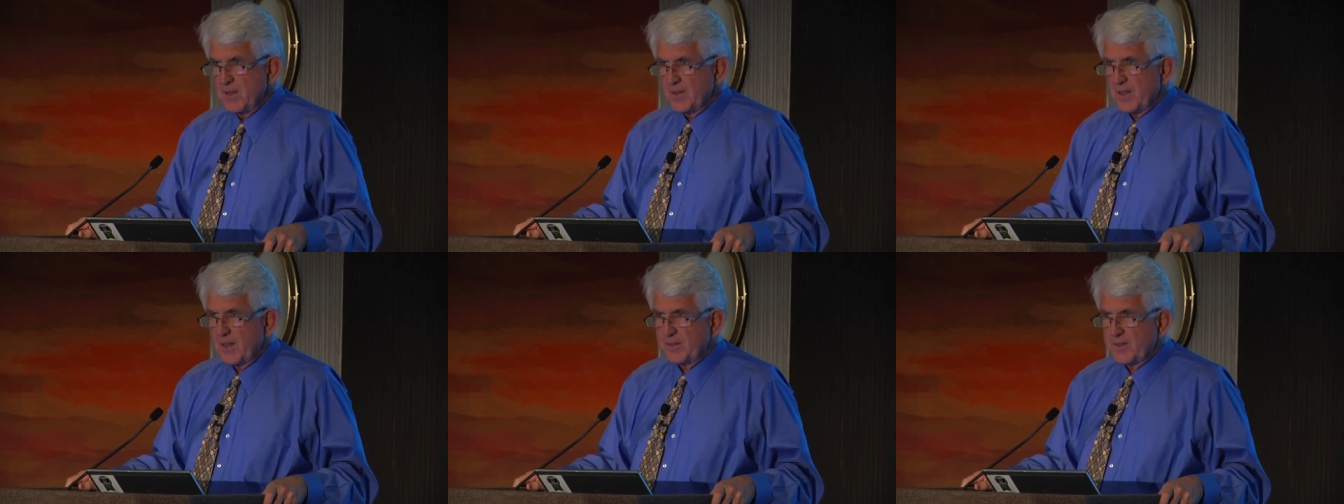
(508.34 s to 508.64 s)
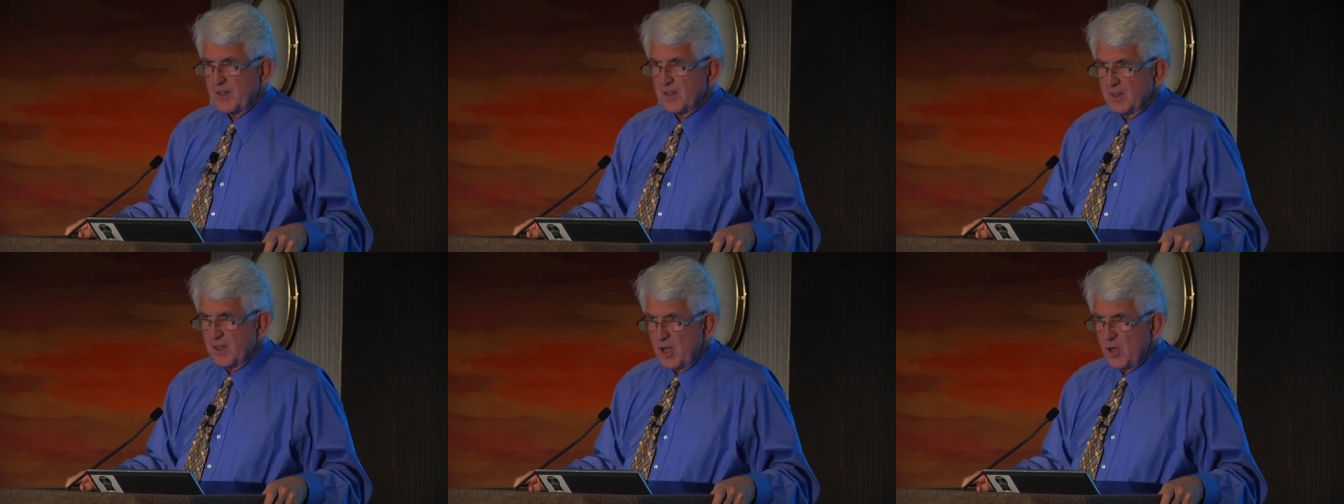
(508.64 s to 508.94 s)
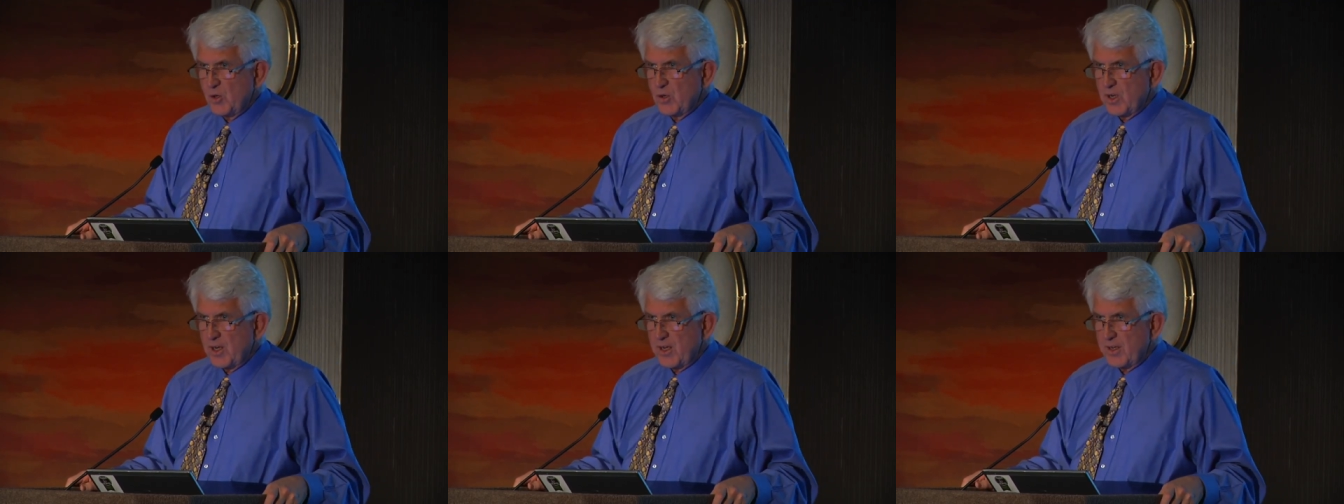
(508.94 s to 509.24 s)
that the
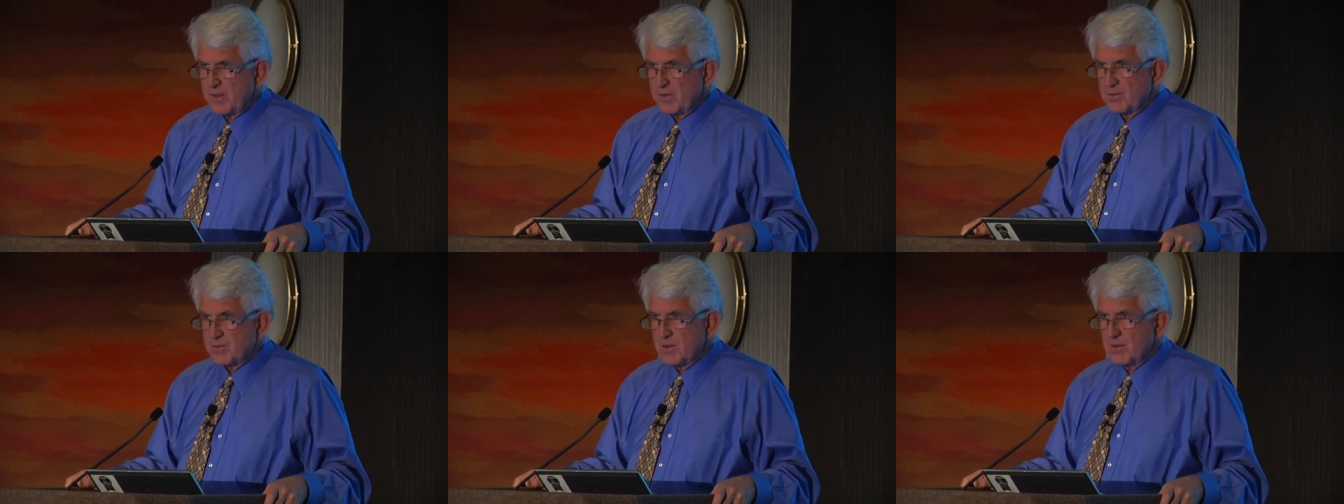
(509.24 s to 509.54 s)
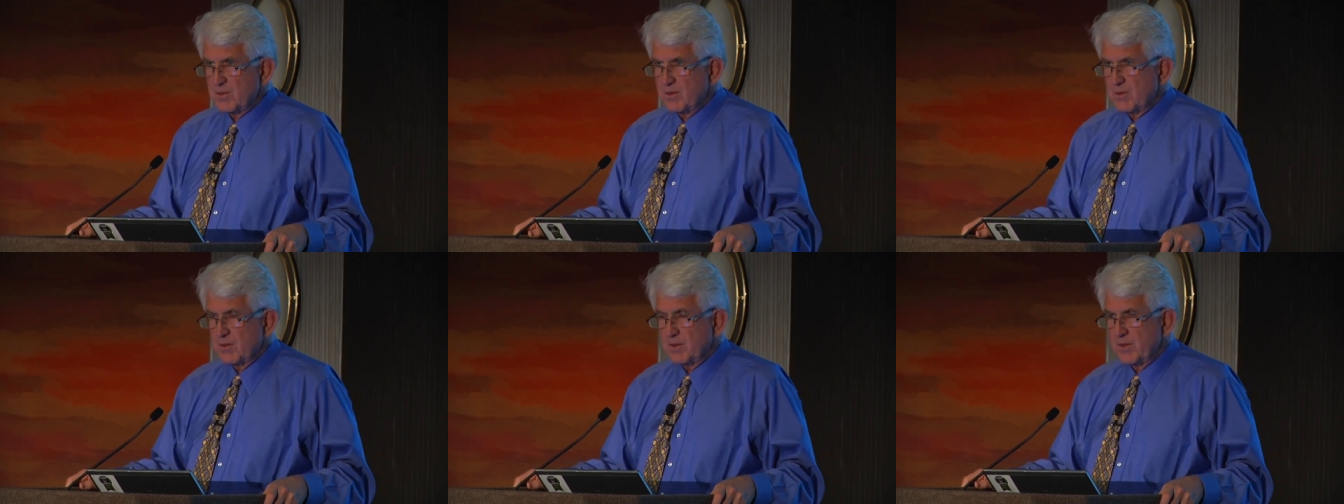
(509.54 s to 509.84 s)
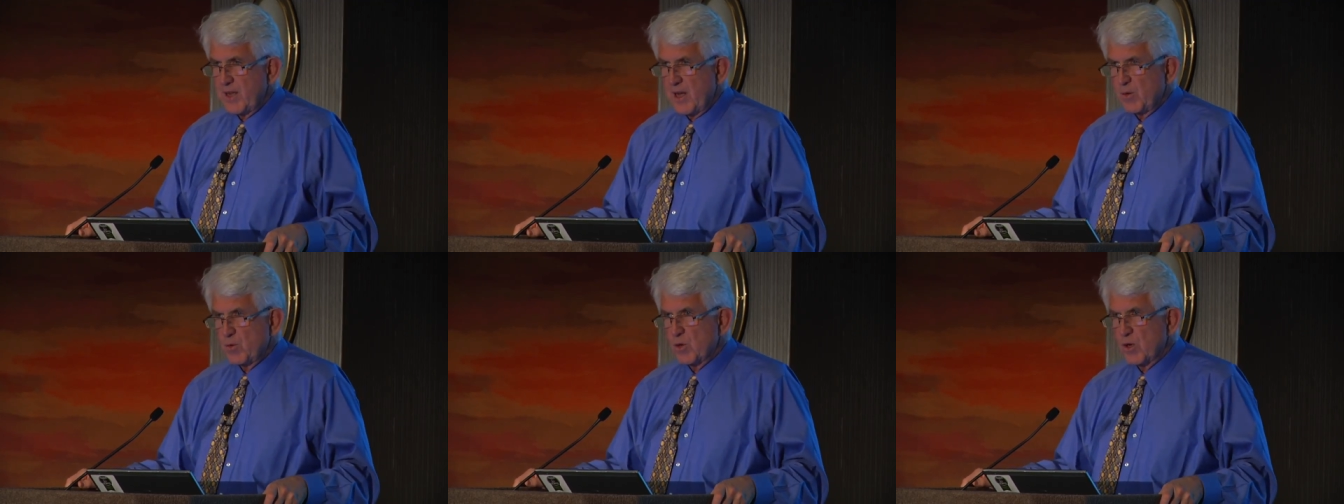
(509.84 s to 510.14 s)
Aloha
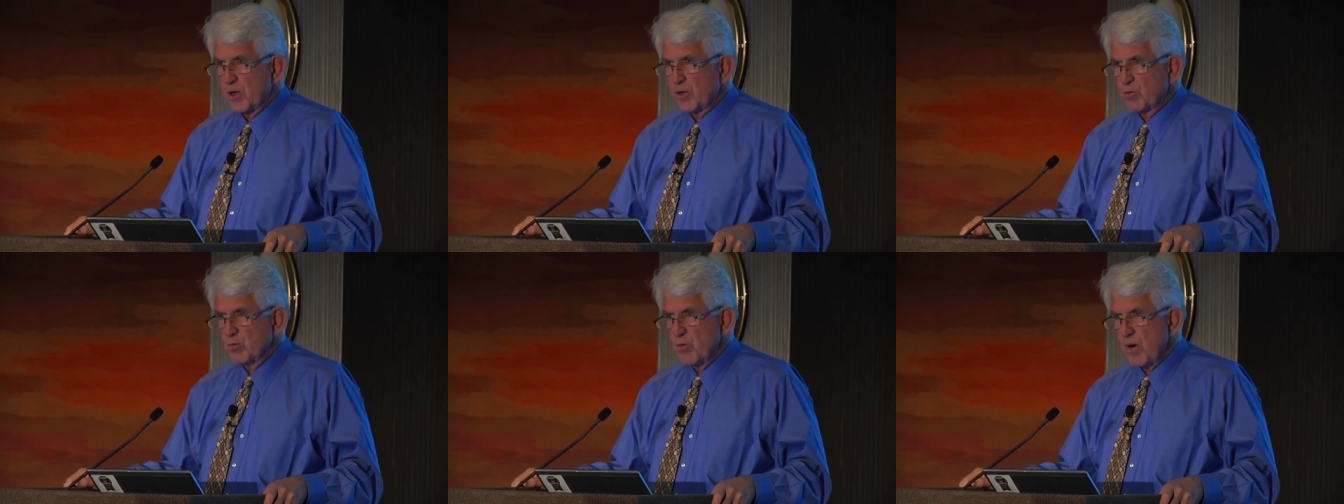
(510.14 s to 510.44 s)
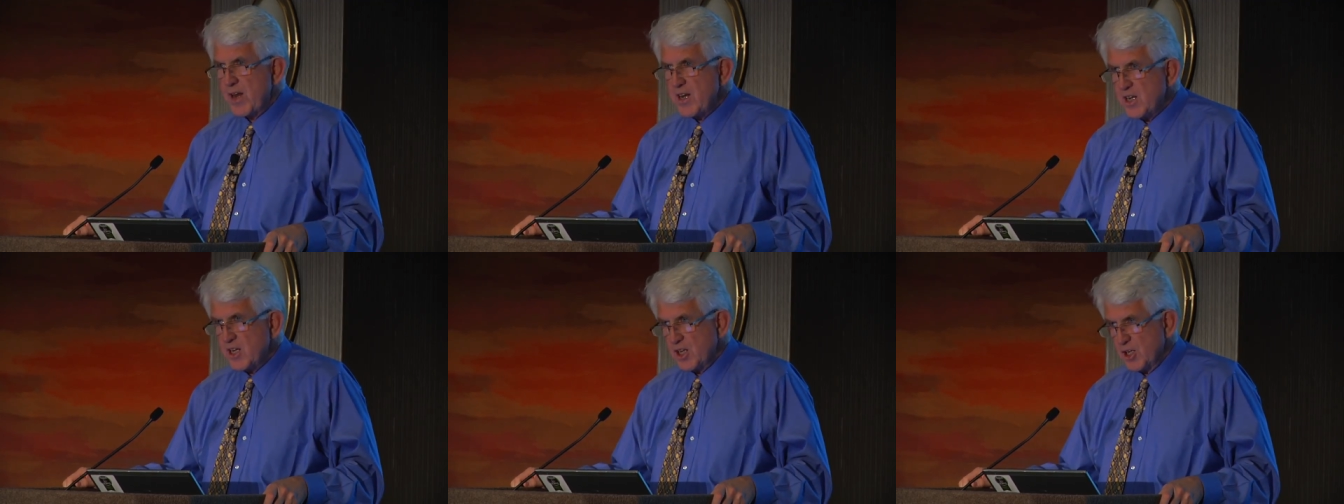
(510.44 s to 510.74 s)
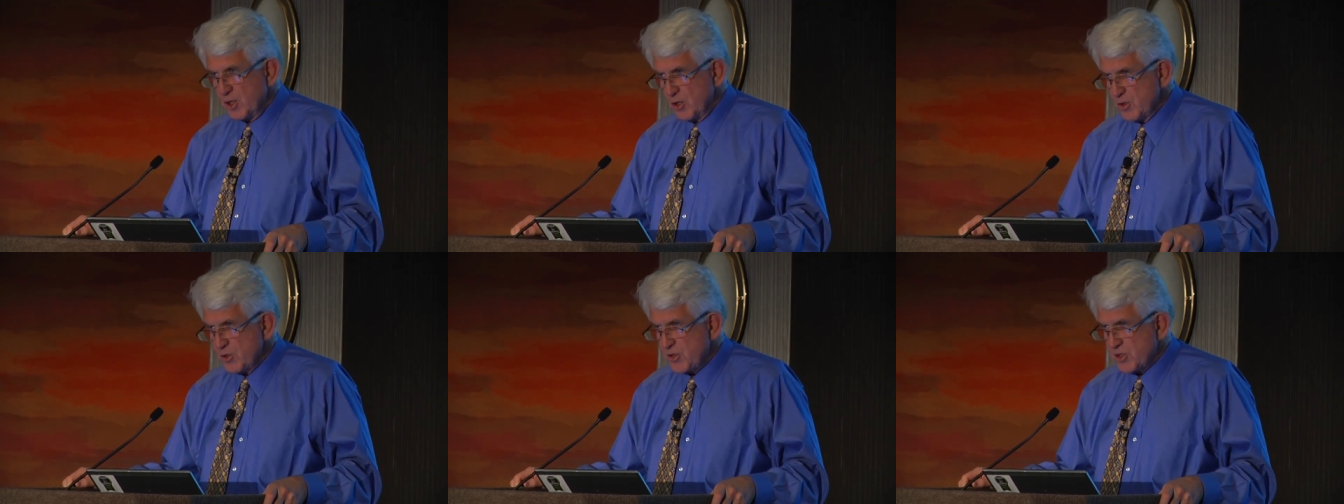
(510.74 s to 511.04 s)
network
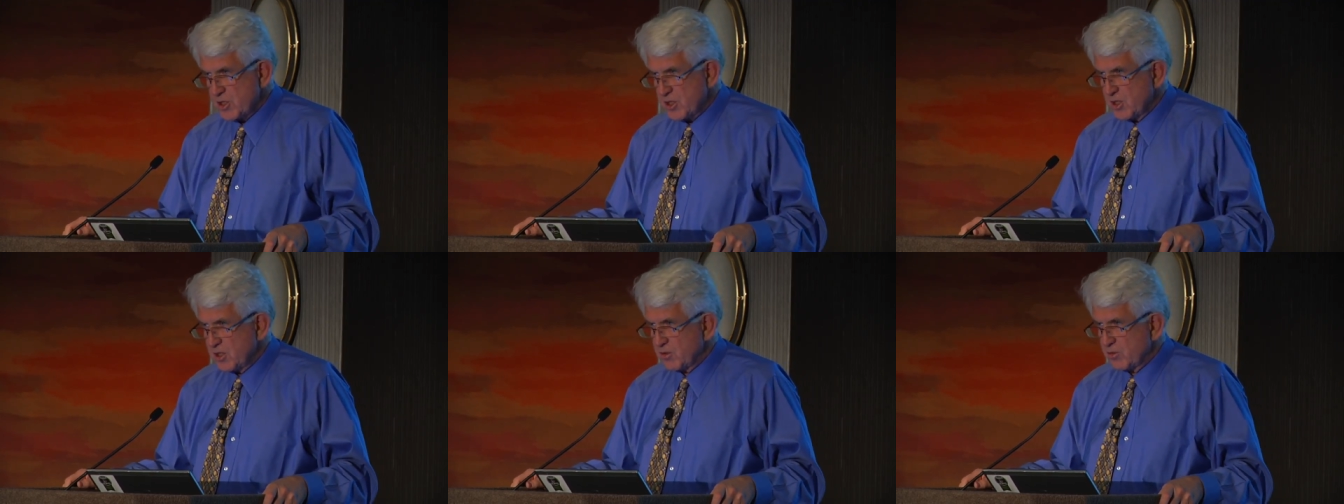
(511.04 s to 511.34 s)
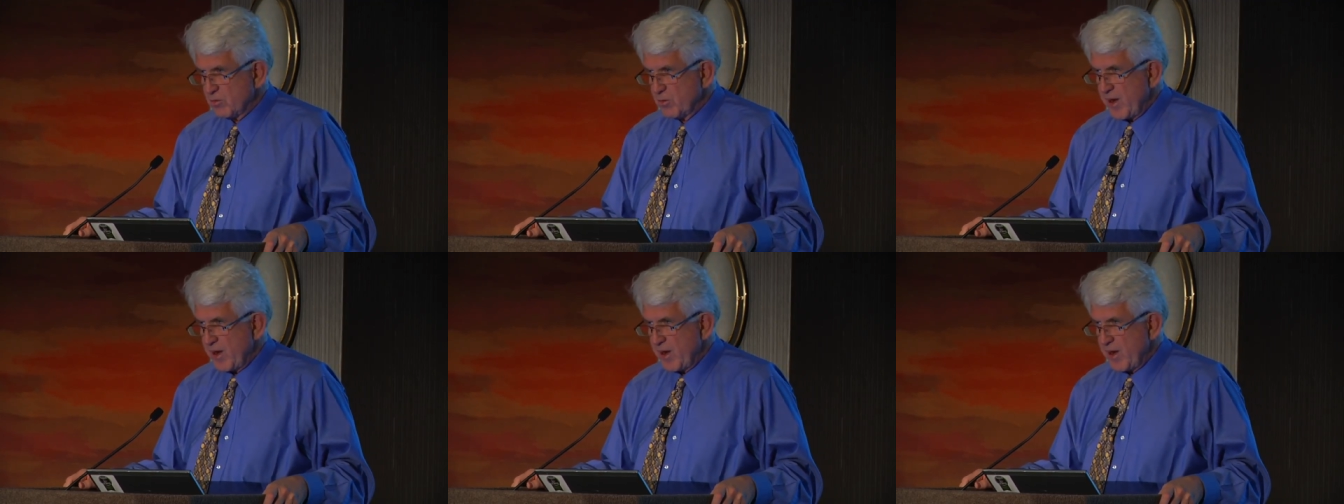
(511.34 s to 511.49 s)
radios